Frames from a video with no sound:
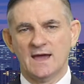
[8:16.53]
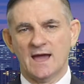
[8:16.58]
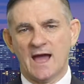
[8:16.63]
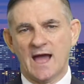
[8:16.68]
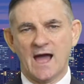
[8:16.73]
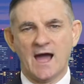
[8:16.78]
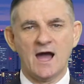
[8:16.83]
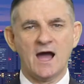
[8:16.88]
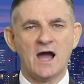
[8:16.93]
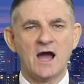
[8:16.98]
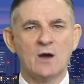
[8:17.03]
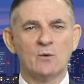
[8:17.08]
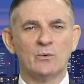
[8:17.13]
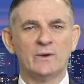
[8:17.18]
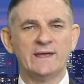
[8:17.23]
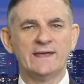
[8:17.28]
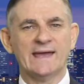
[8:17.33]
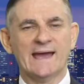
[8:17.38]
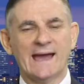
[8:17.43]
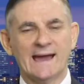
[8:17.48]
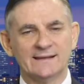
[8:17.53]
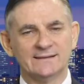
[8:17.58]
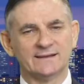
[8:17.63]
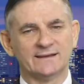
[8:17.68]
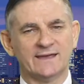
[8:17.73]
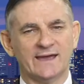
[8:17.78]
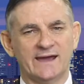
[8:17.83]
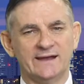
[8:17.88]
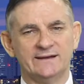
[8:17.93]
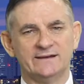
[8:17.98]
Are we
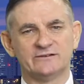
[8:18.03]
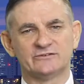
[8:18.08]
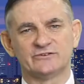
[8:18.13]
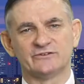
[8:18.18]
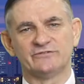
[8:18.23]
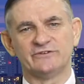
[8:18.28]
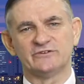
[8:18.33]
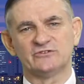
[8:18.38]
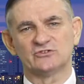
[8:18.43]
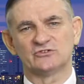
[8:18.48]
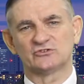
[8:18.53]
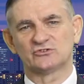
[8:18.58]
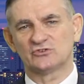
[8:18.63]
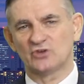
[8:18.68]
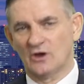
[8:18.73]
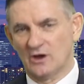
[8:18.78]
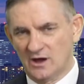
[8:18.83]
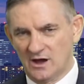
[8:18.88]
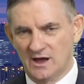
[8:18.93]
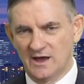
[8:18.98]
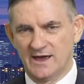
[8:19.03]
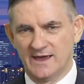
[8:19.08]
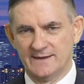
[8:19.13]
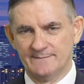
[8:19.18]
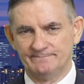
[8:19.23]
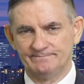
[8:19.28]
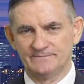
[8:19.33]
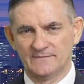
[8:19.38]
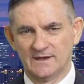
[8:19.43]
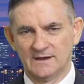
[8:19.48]
allocating sufficient
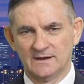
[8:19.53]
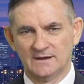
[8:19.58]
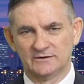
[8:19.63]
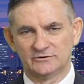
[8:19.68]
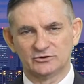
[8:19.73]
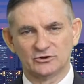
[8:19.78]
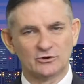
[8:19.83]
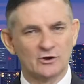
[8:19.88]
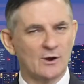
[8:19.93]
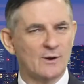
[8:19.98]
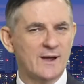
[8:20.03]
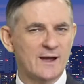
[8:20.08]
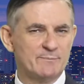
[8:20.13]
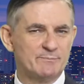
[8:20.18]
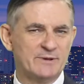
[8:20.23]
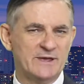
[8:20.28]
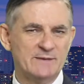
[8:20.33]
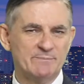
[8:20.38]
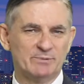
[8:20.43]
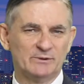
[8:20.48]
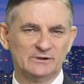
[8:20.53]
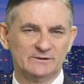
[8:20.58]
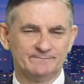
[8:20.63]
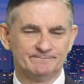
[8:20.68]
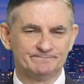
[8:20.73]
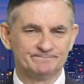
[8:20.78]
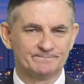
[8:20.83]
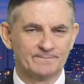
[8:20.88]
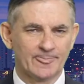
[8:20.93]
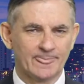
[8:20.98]
time to grow our people?
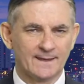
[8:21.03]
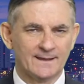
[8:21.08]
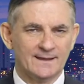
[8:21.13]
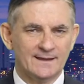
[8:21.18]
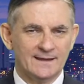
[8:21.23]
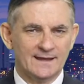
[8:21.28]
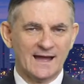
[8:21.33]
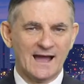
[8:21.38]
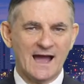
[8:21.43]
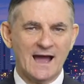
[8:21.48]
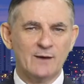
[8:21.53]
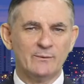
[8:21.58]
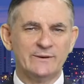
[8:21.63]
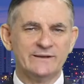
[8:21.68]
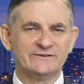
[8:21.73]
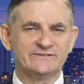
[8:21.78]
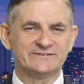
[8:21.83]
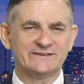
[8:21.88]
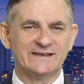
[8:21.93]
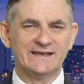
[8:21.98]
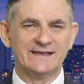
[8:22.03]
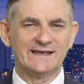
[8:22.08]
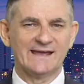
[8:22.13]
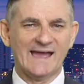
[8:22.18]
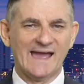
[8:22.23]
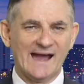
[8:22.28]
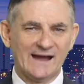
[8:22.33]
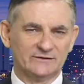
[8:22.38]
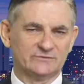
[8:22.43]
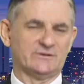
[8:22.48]
Are we seeing
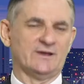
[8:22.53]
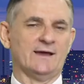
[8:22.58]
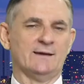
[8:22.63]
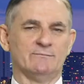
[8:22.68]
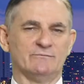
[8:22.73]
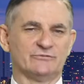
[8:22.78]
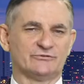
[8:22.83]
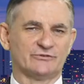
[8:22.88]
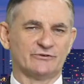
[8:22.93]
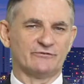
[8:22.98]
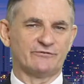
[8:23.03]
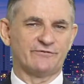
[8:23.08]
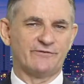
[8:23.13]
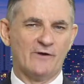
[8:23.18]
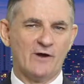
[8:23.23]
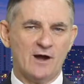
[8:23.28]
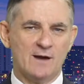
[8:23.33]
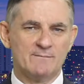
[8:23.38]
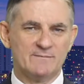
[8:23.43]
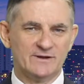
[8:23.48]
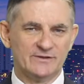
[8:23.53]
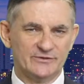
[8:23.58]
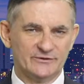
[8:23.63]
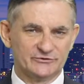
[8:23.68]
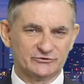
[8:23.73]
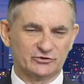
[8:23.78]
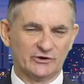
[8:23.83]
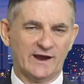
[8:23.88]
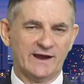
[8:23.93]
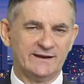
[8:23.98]
outcomes from the
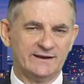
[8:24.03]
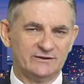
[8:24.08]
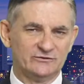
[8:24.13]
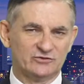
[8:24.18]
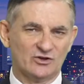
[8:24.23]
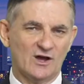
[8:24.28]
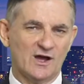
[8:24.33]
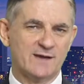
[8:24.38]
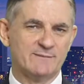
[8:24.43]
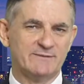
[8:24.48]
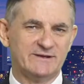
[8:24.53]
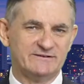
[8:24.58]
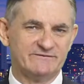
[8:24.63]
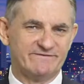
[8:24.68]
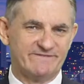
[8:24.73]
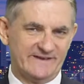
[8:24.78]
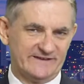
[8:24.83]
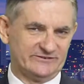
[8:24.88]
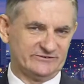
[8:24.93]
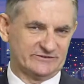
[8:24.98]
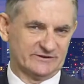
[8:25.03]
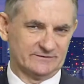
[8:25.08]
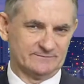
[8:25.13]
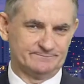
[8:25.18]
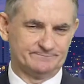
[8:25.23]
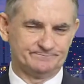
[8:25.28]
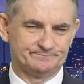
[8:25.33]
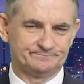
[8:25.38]
training time invested?